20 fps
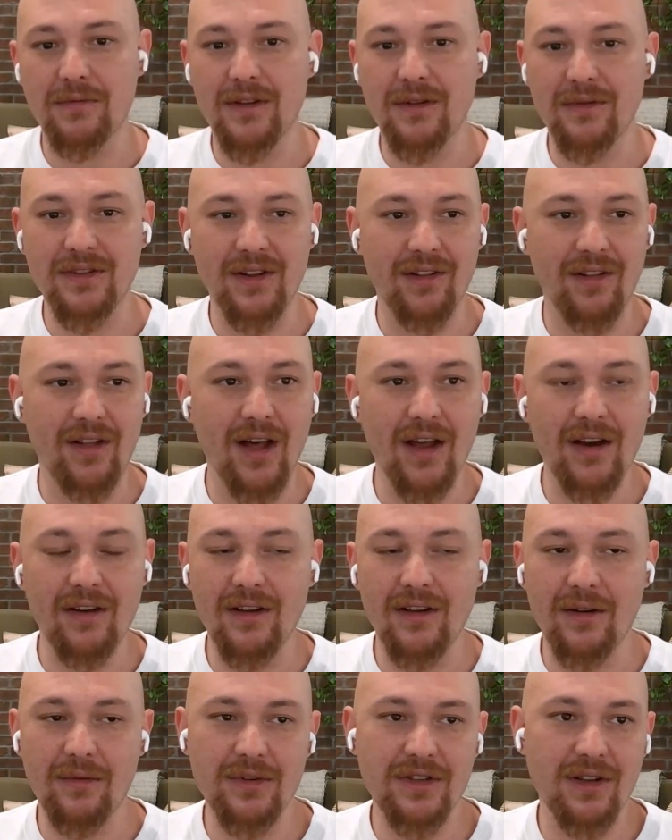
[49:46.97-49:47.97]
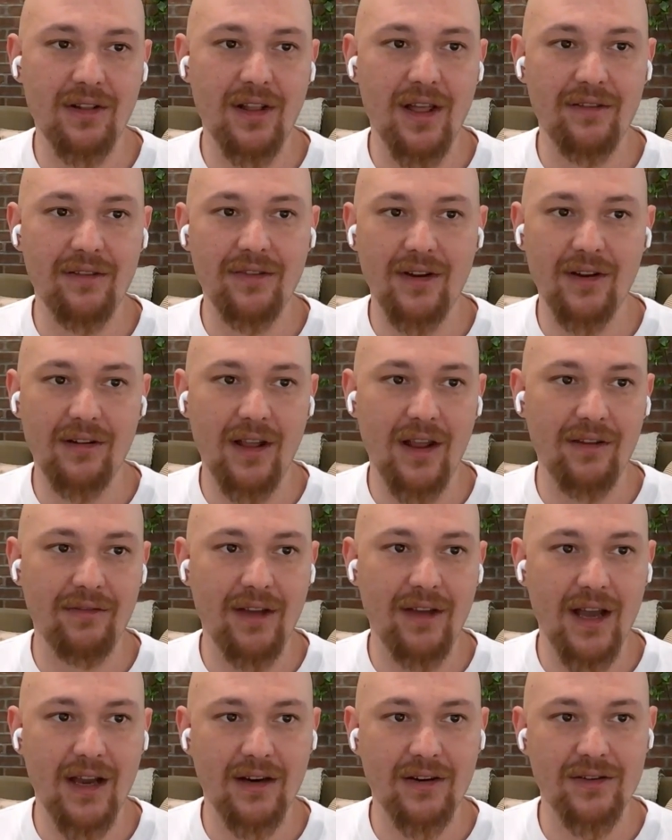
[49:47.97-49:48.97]
It was a lot of fun. A lot
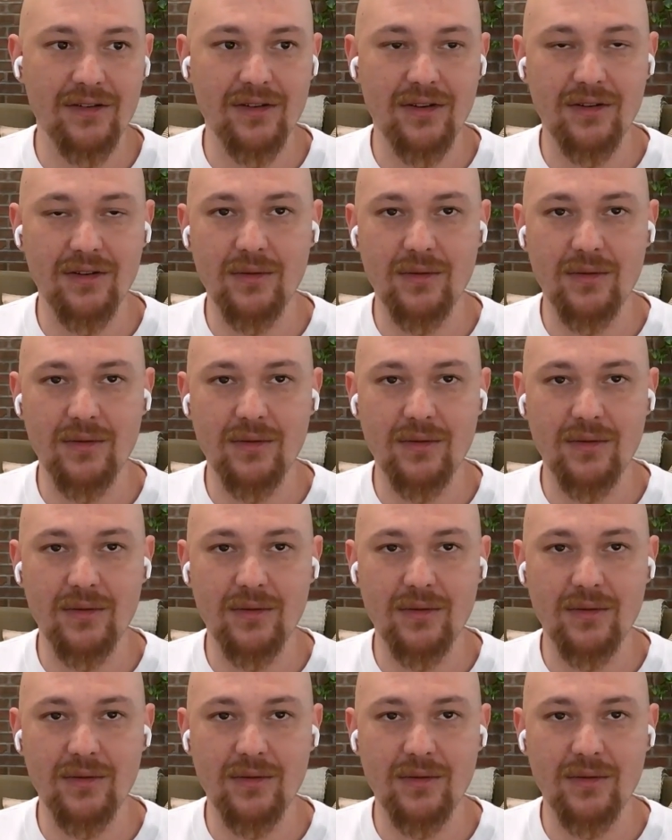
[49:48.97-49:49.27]
of hackers